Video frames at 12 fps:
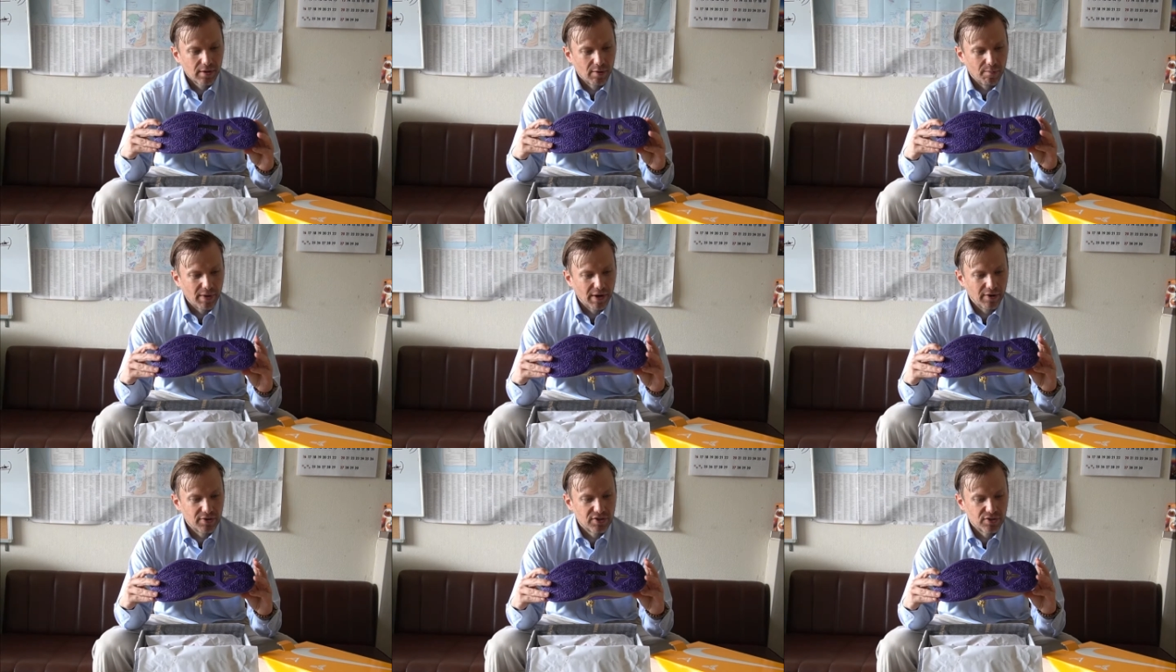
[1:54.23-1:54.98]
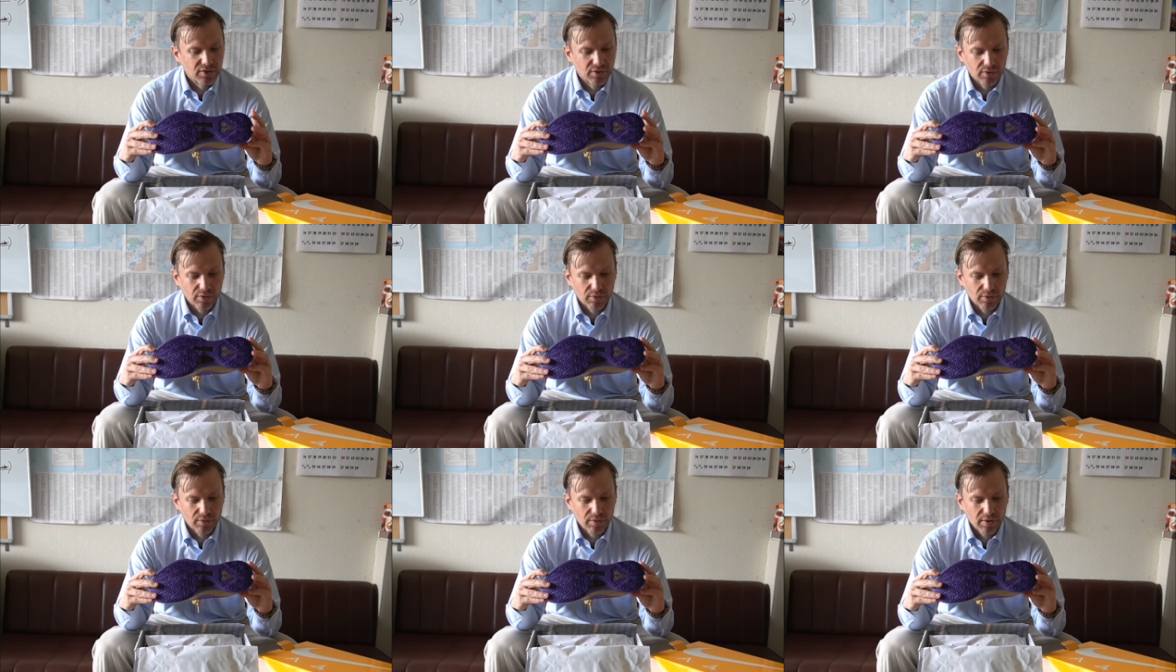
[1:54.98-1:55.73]
compared
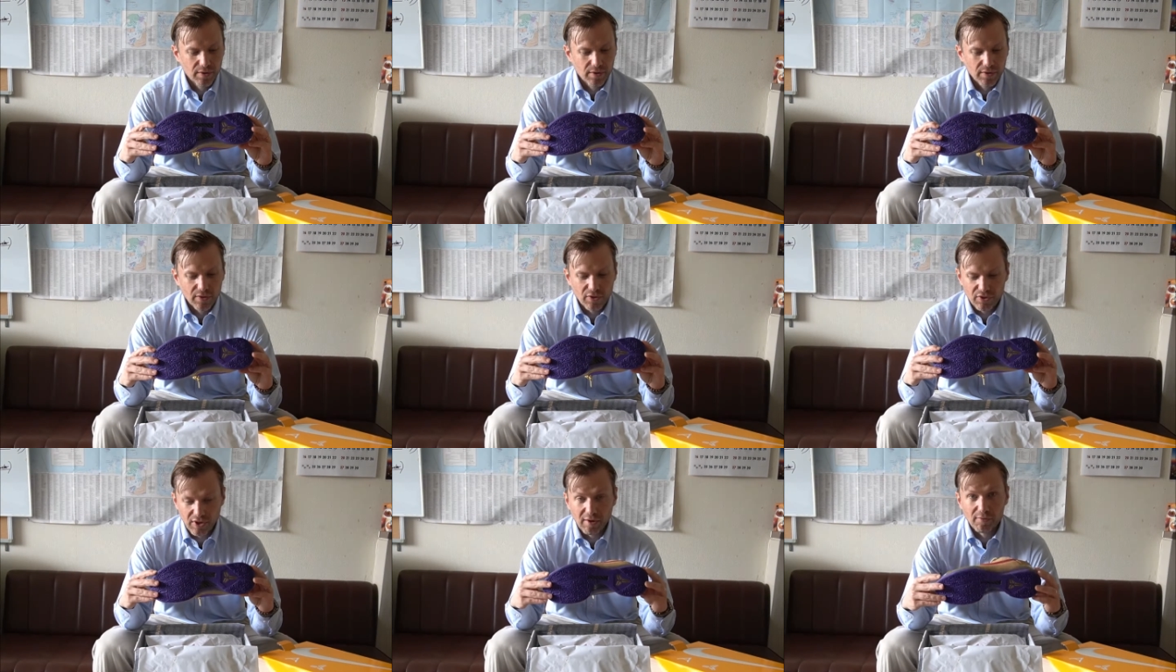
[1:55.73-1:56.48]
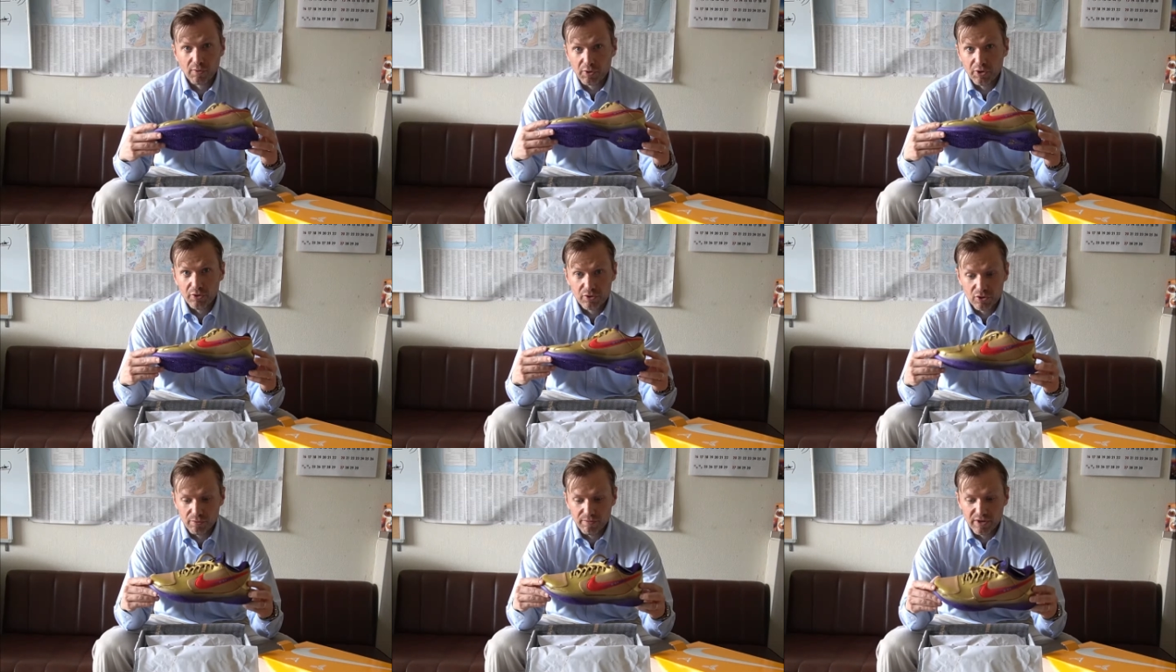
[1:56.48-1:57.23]
to several
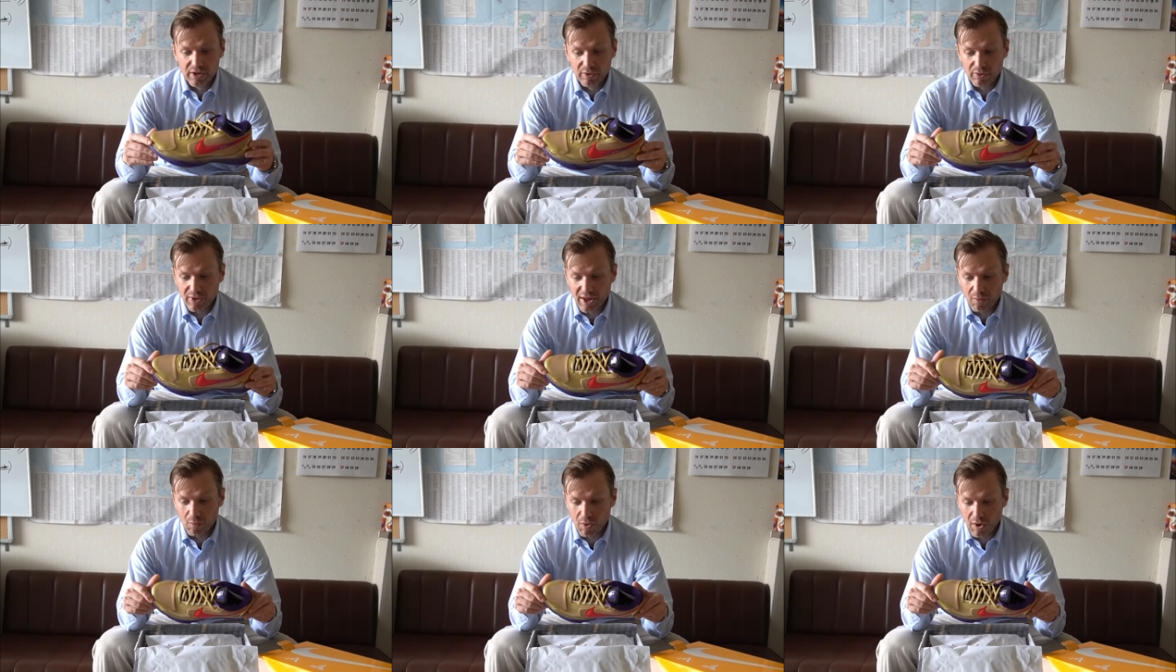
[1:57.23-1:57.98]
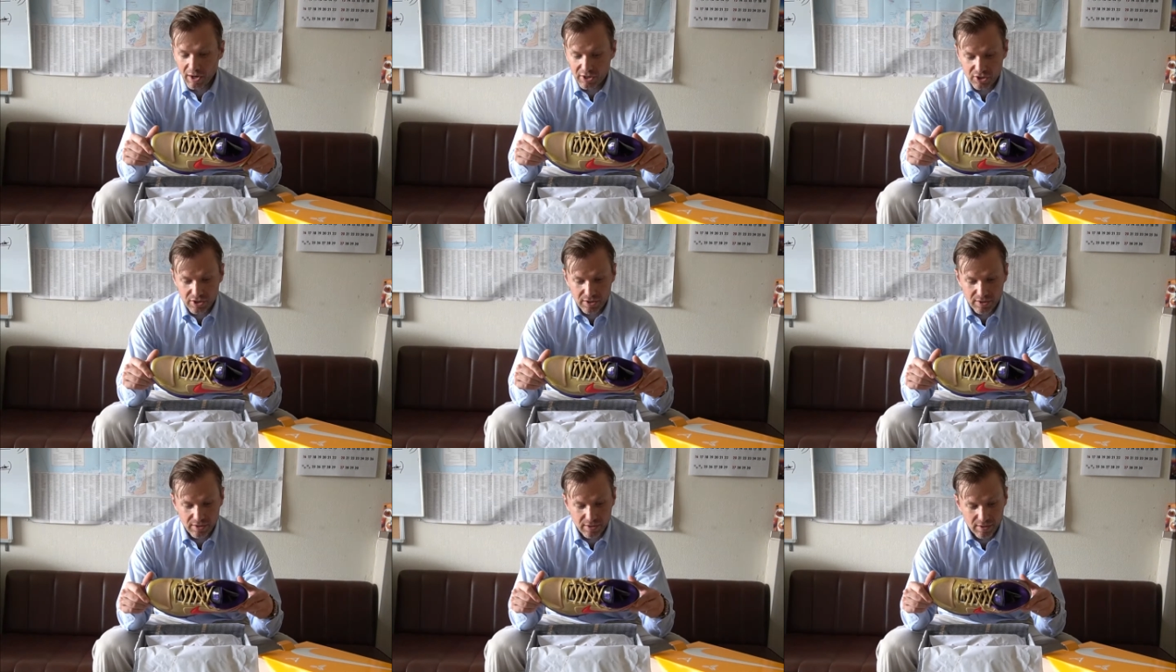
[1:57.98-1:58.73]
YouTube videos I watched
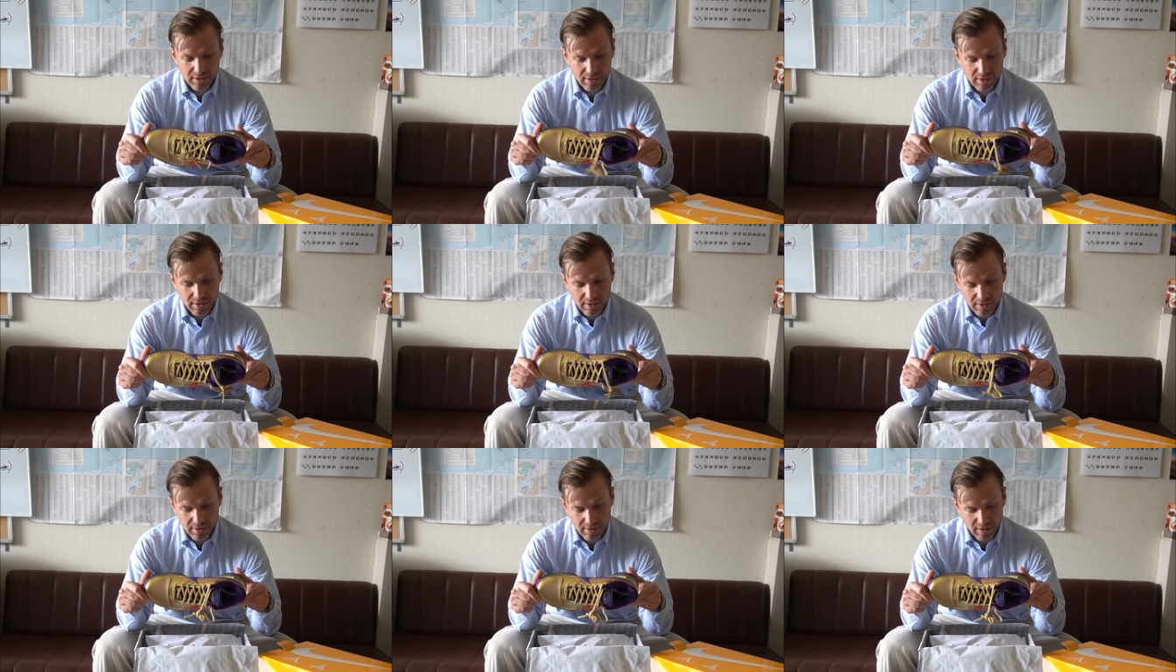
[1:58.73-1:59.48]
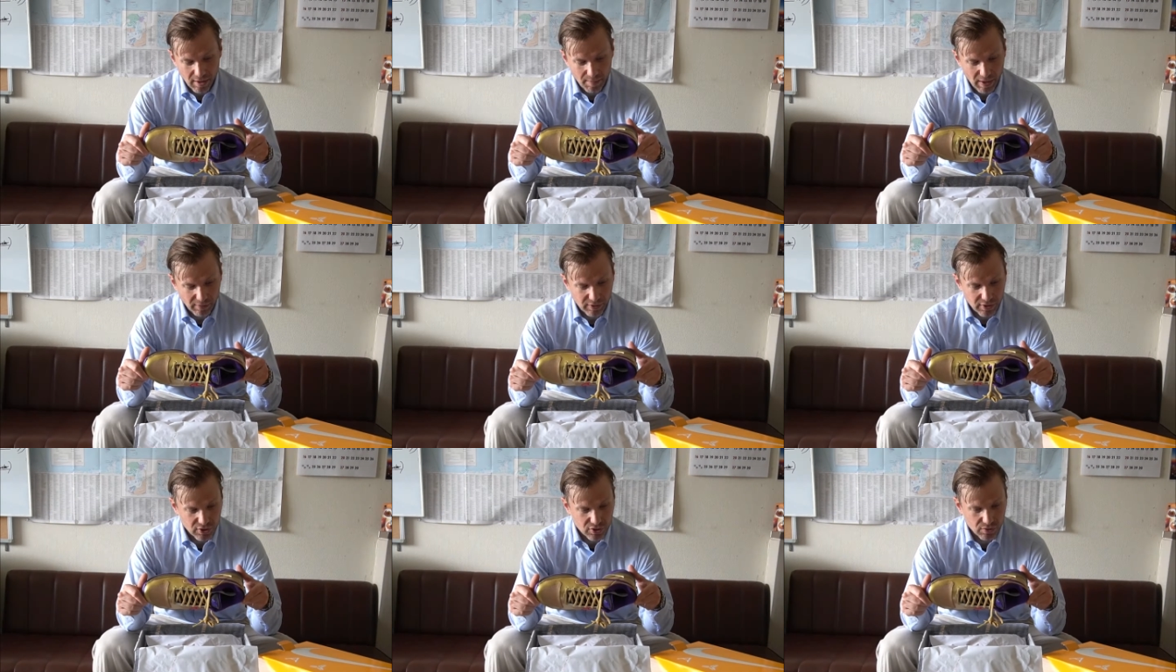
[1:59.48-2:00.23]
about
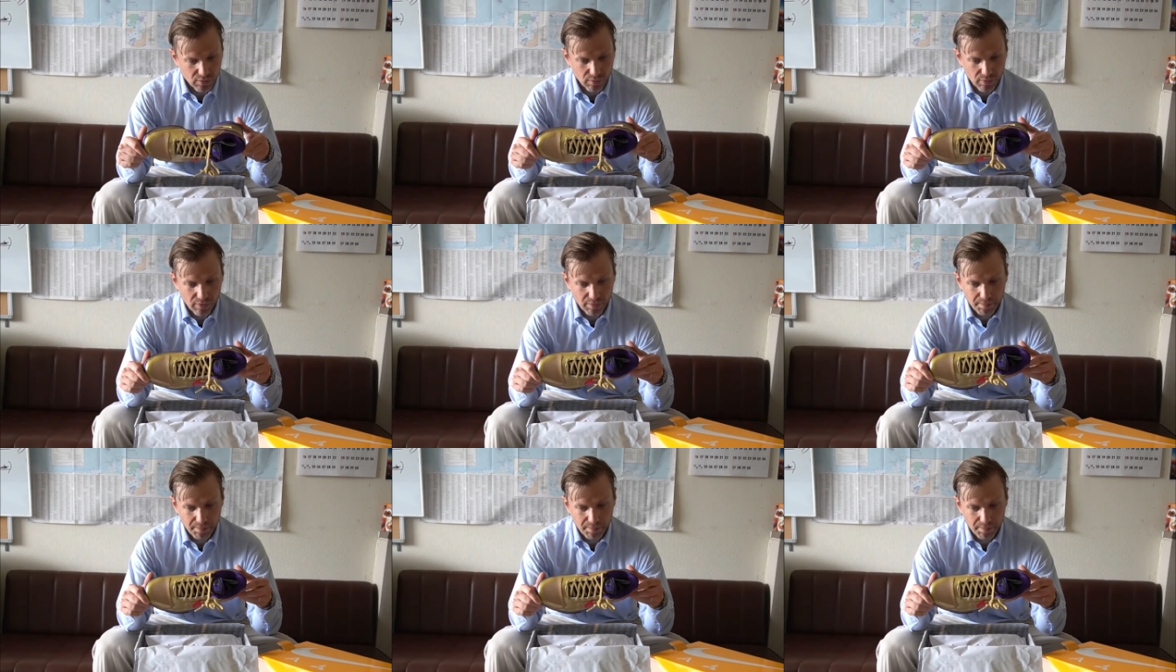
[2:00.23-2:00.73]
these shoes.